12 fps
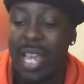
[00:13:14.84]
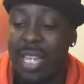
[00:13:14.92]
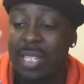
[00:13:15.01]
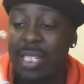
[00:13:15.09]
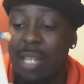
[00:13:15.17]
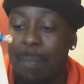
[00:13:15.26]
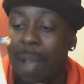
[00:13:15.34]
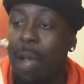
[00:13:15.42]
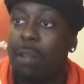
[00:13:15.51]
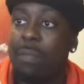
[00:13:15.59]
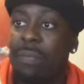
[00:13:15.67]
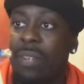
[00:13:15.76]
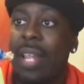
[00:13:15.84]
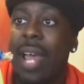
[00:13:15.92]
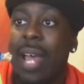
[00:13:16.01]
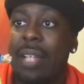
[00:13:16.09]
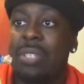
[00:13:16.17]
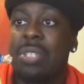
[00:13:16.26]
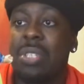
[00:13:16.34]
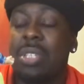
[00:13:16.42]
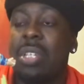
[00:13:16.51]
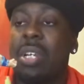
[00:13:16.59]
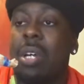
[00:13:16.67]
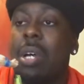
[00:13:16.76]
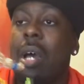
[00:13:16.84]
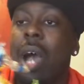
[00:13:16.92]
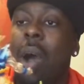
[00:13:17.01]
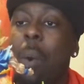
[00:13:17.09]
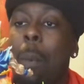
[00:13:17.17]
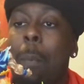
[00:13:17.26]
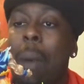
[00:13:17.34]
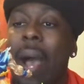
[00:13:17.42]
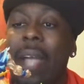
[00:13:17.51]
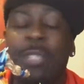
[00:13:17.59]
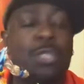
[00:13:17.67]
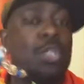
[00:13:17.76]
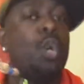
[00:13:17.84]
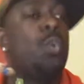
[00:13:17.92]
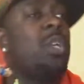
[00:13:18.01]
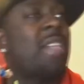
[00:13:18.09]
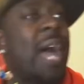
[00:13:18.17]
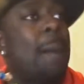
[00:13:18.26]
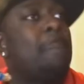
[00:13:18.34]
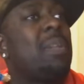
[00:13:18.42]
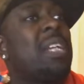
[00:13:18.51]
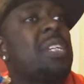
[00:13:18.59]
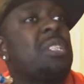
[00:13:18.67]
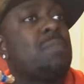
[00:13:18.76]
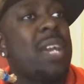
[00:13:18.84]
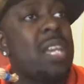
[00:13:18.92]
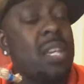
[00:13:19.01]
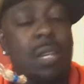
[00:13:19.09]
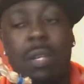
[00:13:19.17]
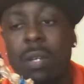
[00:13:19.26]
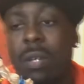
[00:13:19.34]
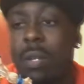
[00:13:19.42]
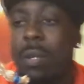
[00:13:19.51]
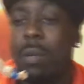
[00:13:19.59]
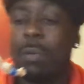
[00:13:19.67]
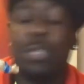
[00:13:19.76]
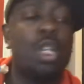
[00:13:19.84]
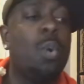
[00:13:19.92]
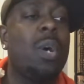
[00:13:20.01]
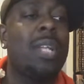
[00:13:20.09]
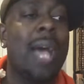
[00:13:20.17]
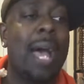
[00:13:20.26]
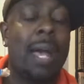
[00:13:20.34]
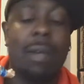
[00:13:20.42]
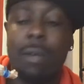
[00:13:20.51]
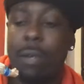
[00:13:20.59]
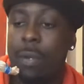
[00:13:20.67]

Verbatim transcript: Eighty pound for that. I'll buy two of that, please, mate. Two of that.